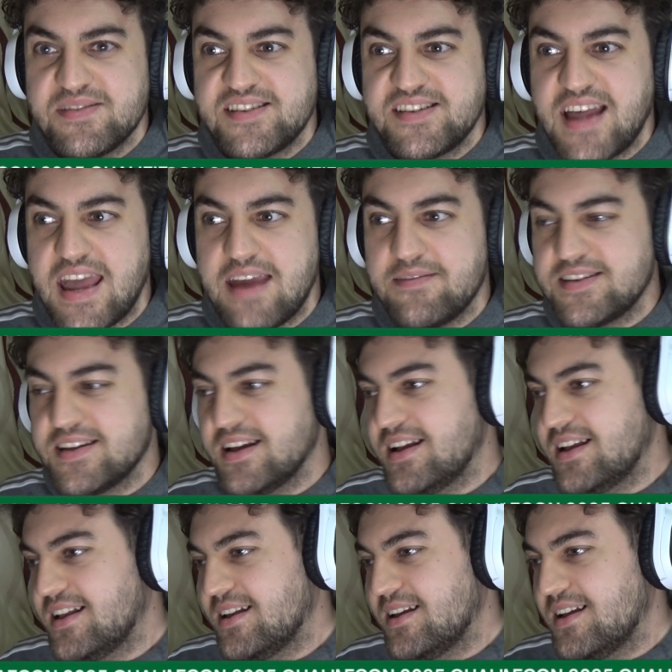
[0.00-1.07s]
saved.
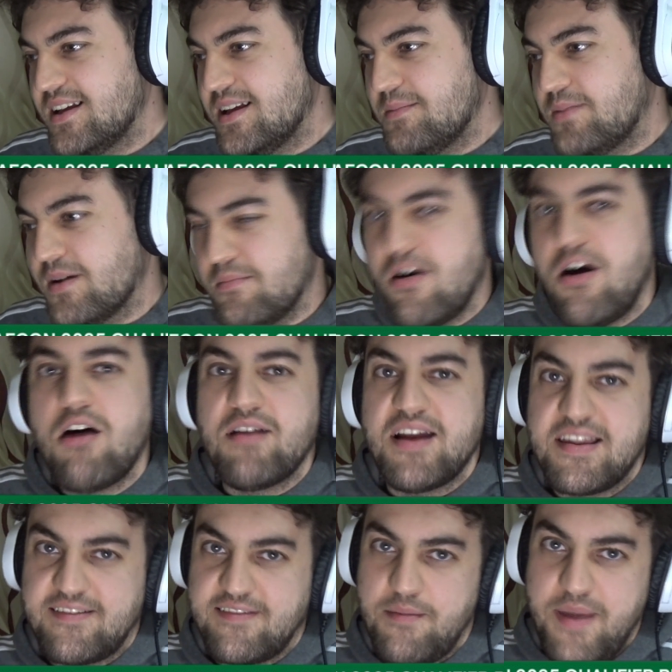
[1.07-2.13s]
But
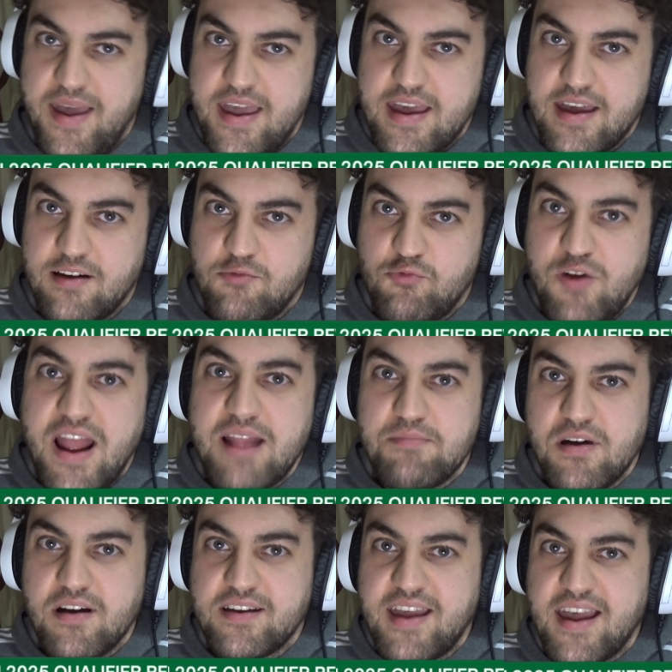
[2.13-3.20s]
Mahrez for me, Riyad
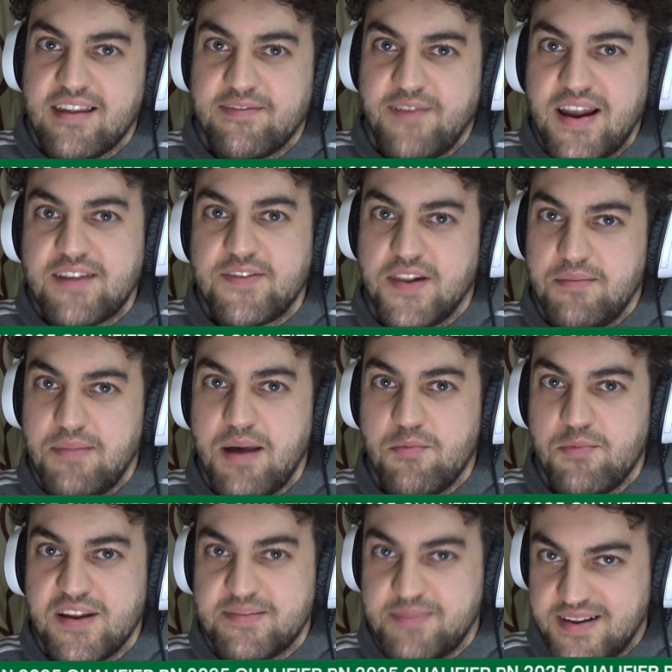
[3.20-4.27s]
Merguez, thanks for the
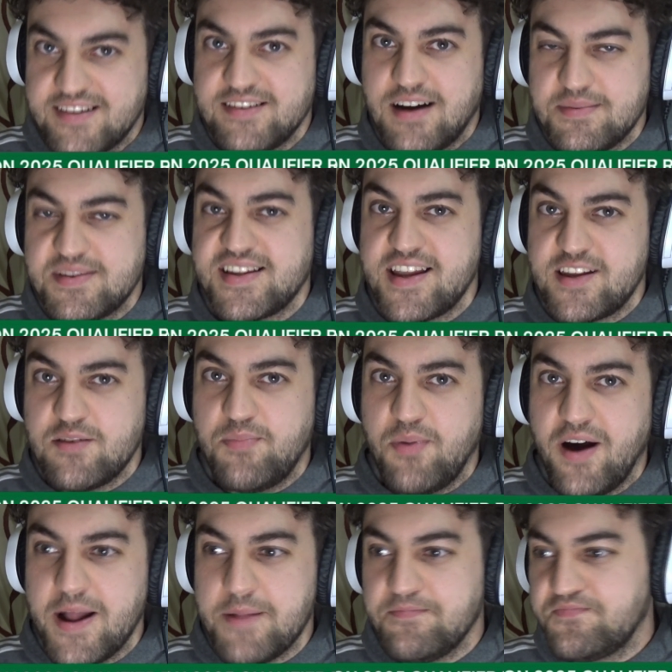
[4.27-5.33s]
memories, but it's time to say
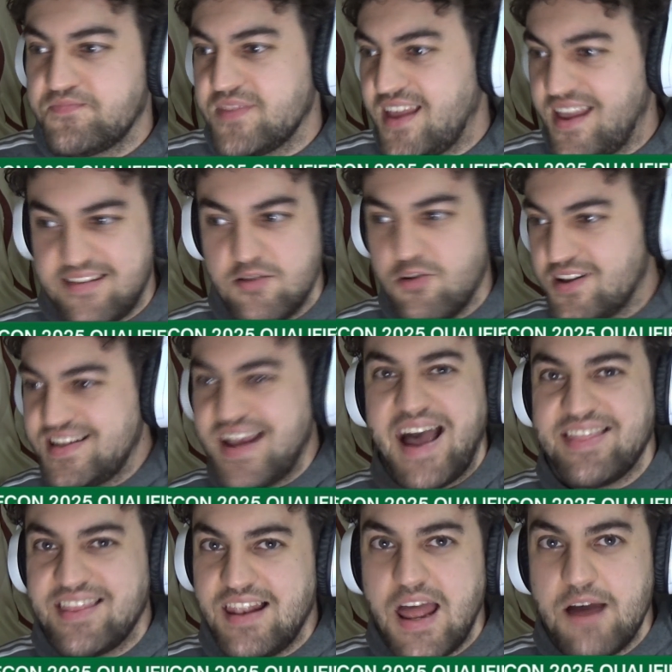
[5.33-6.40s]
goodbye. He's not
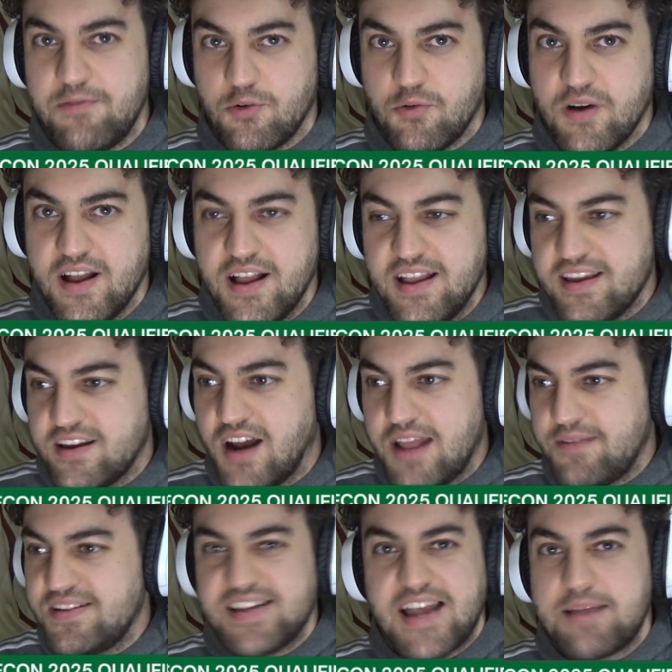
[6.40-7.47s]
at the level. Can't
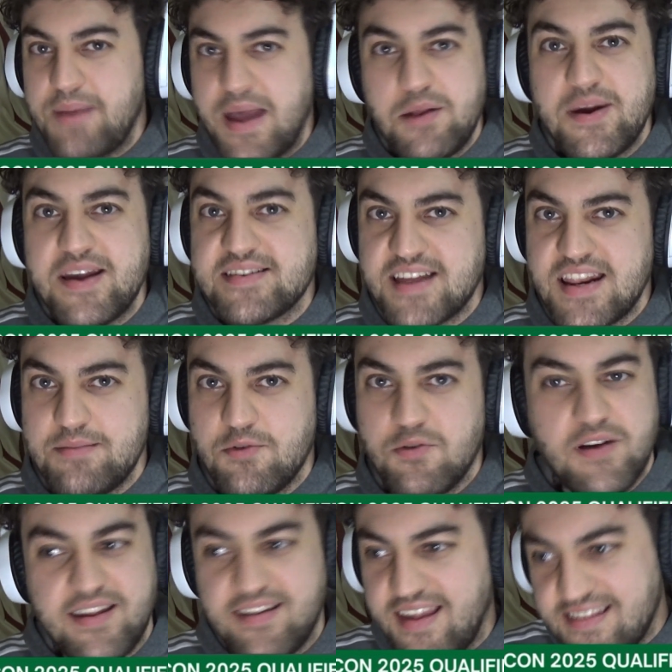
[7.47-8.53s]
even take penalties
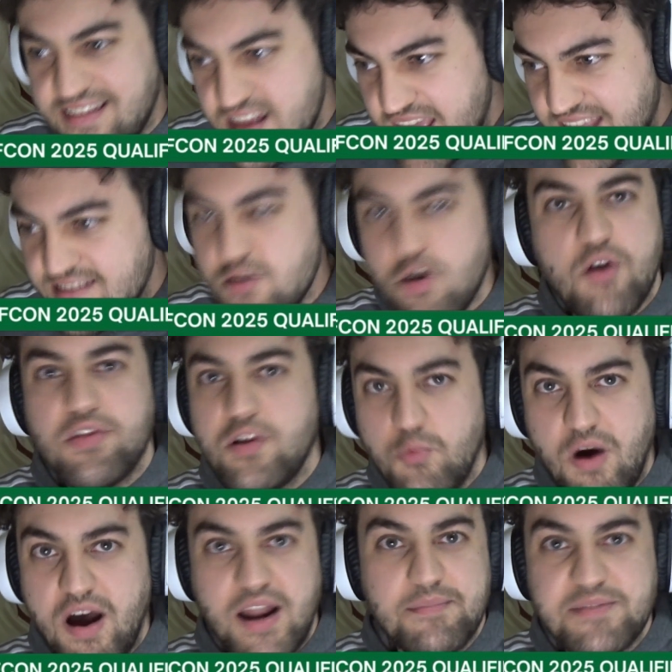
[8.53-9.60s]
anymore. He's not the
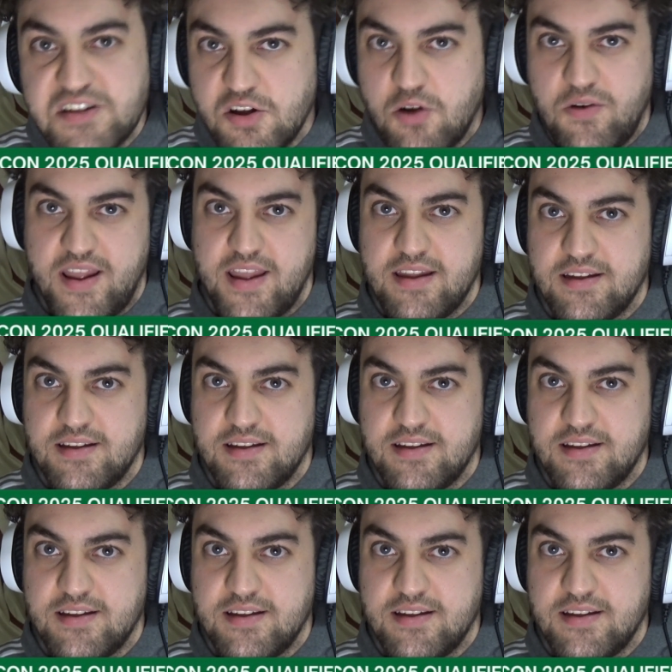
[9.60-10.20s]
one, I'm sorry.